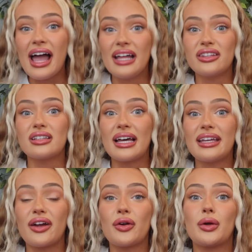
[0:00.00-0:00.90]
And the
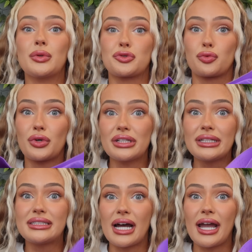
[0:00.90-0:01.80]
leg area was
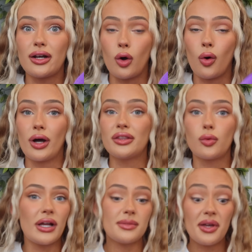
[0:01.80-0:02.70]
really tight on. The
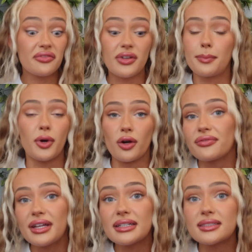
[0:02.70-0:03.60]
waistband fit
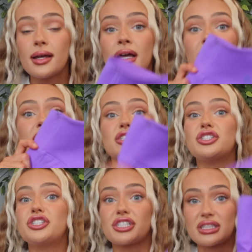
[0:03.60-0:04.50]
perfect,
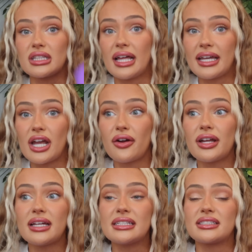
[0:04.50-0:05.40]
just the leg
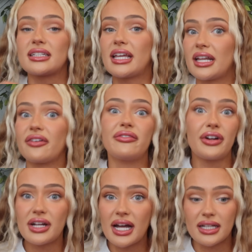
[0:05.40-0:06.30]
area. It's, again,
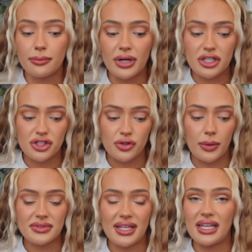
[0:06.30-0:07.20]
very high compression, so I
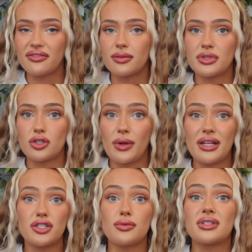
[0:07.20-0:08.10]
would say if in
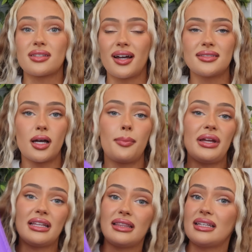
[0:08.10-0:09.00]
between to size up
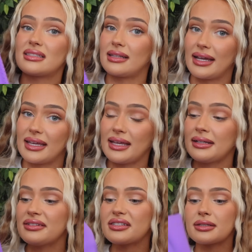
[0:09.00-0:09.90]
in these
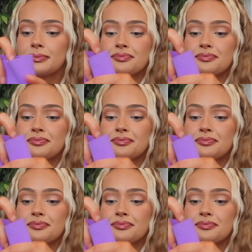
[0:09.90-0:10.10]
leggings.